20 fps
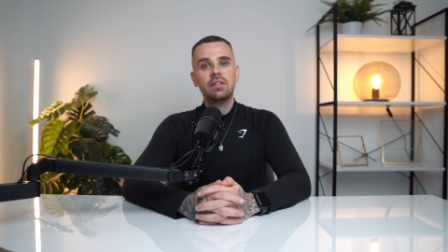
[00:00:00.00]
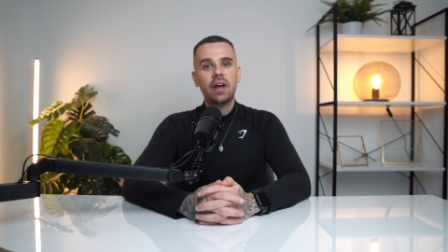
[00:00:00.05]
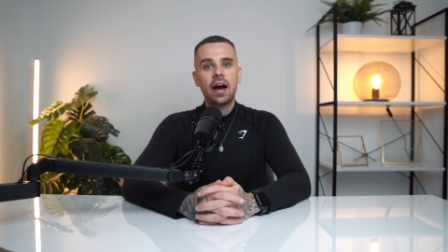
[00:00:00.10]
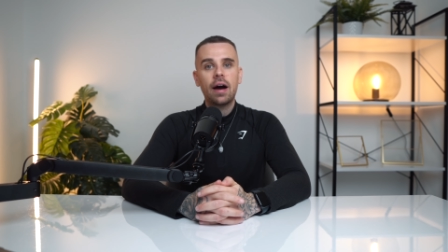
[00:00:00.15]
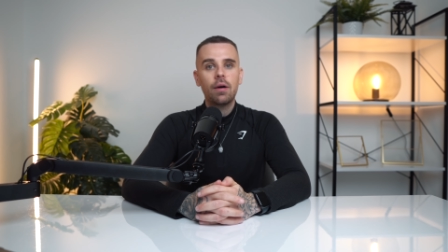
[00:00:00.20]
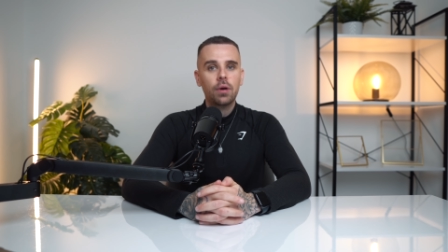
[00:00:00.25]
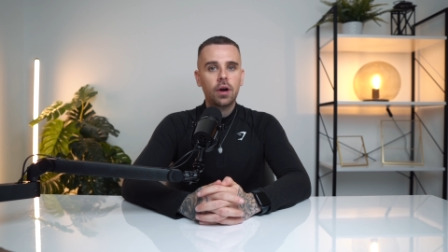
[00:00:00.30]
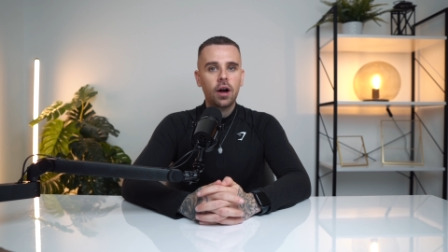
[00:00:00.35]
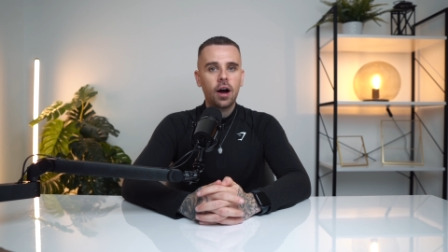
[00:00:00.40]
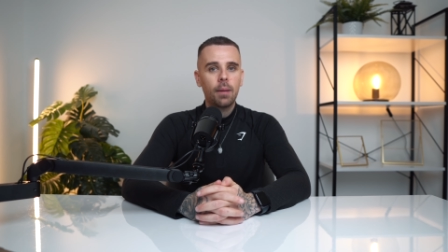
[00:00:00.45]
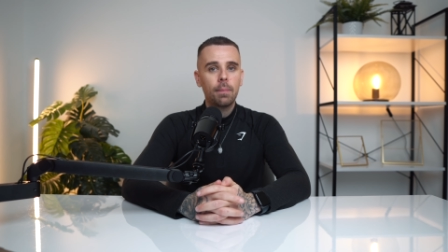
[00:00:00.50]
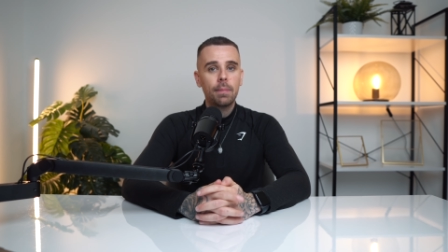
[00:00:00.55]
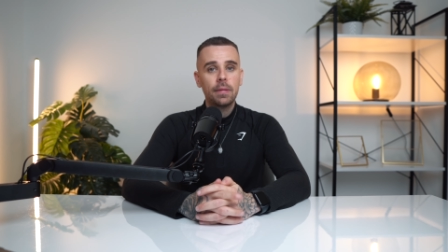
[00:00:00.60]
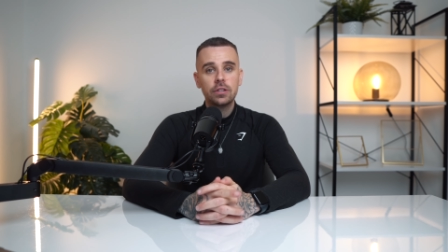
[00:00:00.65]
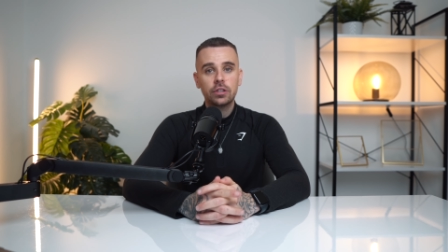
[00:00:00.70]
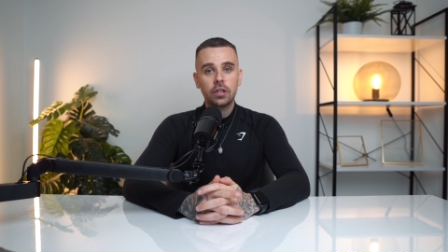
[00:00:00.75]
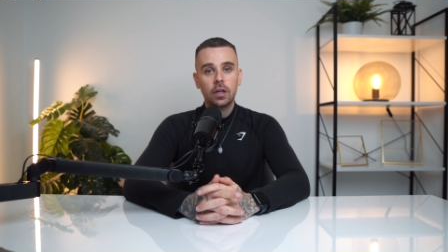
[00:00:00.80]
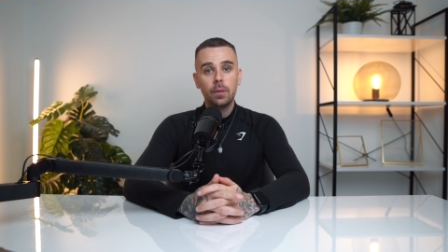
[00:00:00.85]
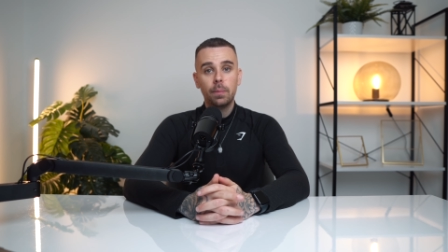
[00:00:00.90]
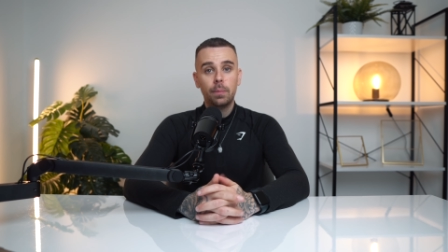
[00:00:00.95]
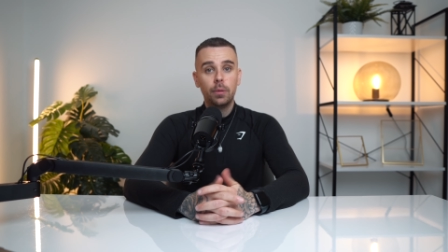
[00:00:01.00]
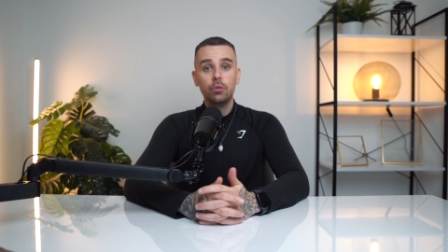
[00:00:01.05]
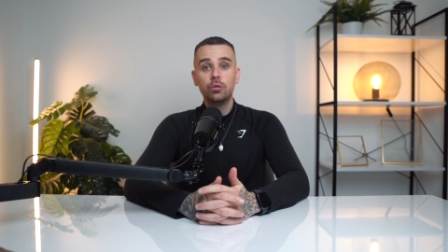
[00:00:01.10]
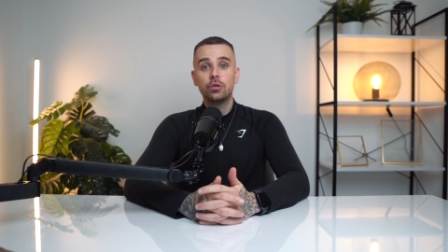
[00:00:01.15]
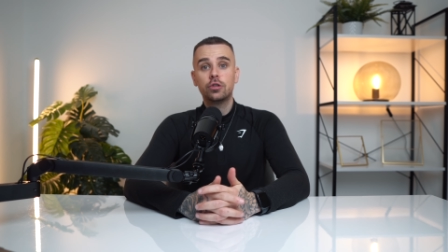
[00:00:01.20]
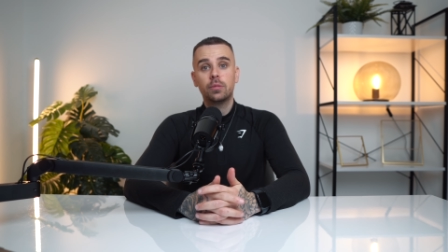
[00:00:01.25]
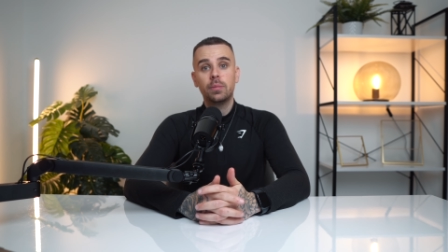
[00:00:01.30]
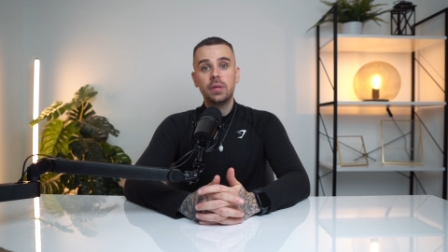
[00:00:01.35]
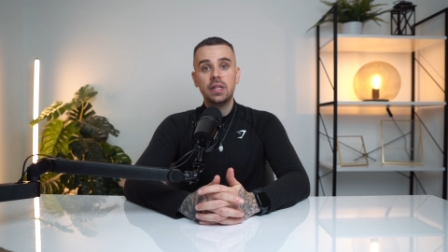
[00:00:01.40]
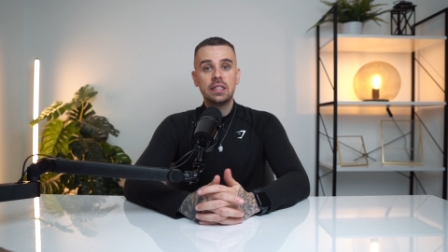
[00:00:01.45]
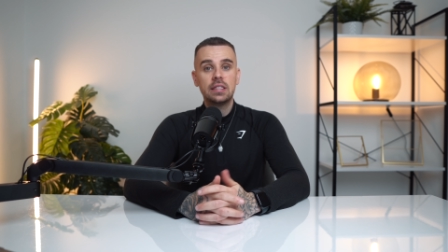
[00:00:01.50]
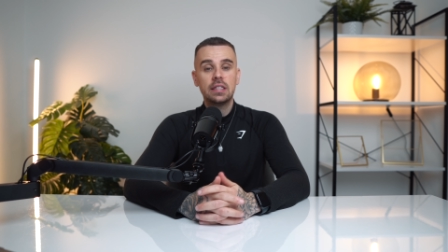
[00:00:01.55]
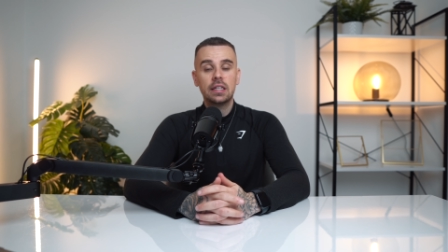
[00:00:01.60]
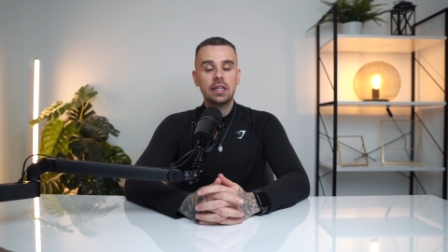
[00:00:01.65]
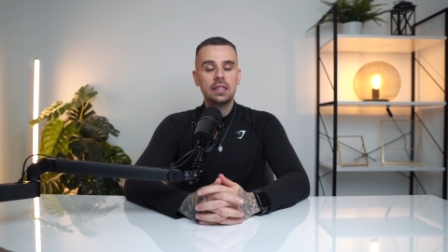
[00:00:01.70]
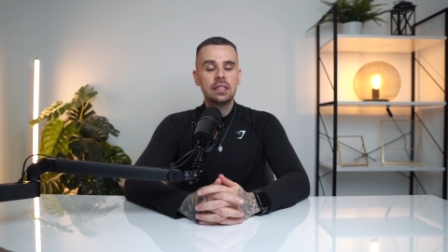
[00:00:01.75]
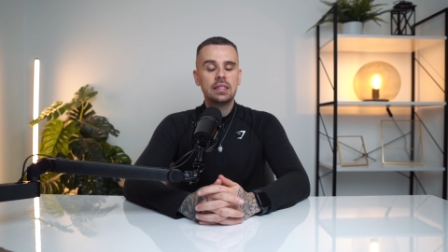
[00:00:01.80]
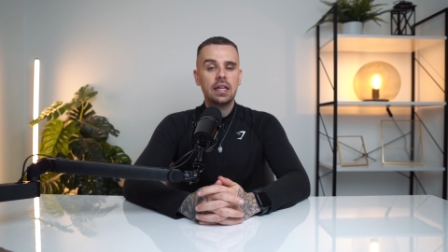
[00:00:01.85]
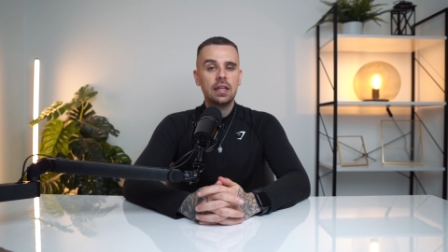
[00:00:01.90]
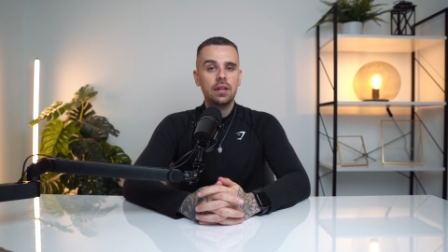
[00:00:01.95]
outcome that's going to boost me to
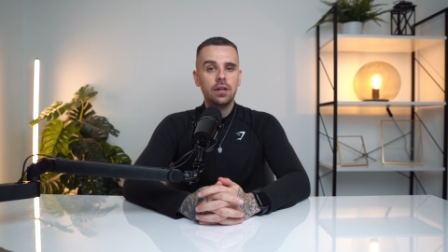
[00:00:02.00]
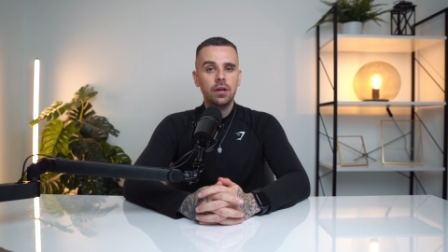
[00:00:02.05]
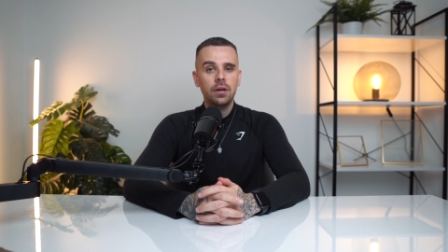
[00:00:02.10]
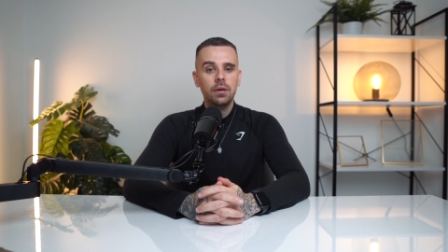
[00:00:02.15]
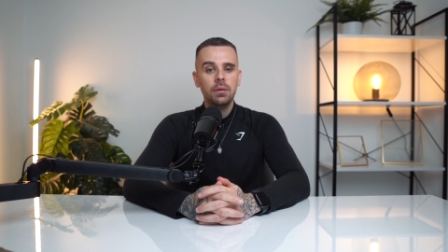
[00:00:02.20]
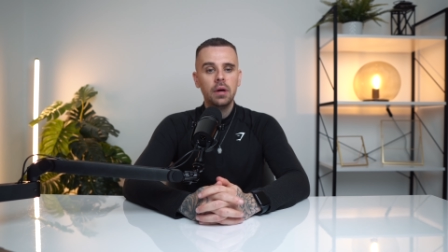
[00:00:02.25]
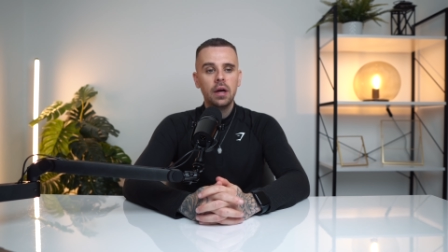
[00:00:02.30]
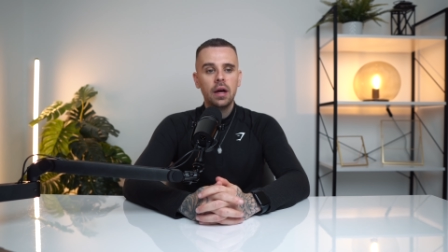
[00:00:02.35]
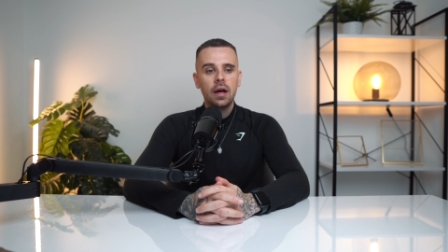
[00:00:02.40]
continue.